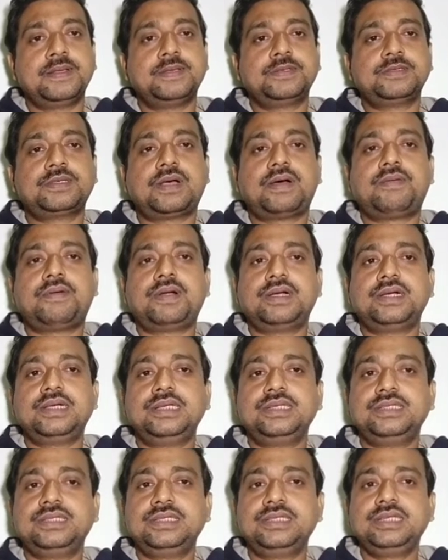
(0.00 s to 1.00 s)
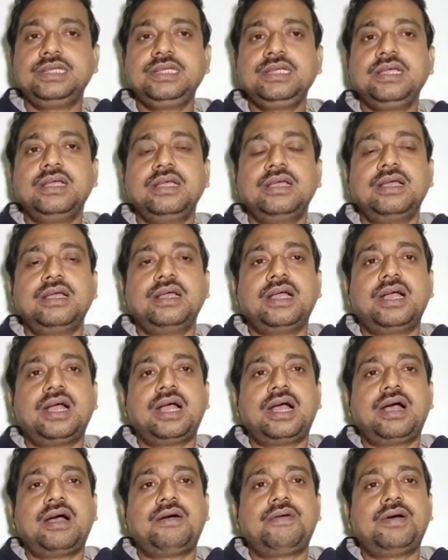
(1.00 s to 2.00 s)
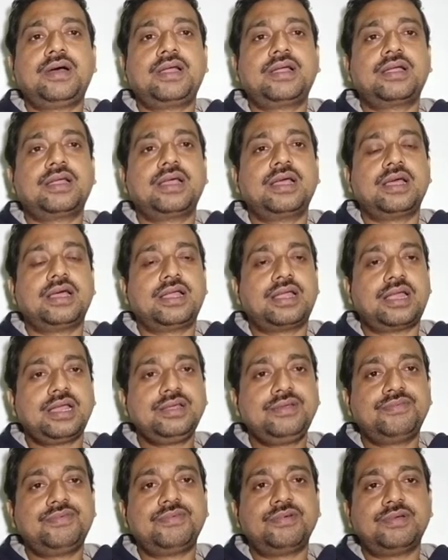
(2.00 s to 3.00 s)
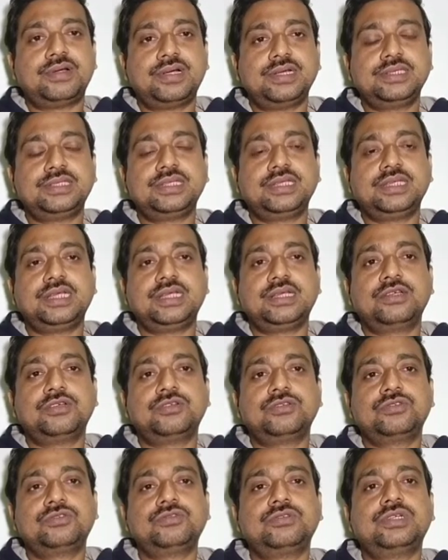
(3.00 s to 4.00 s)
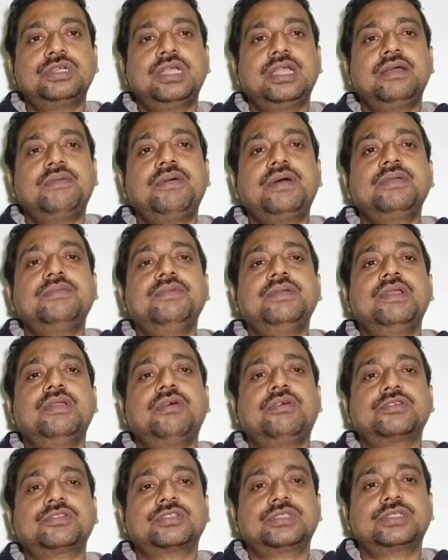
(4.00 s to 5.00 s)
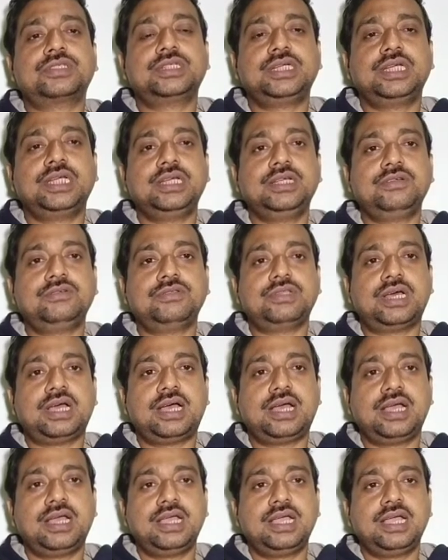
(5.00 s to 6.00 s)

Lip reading: So our reasoning, our rightful reasoning, should never be lost into the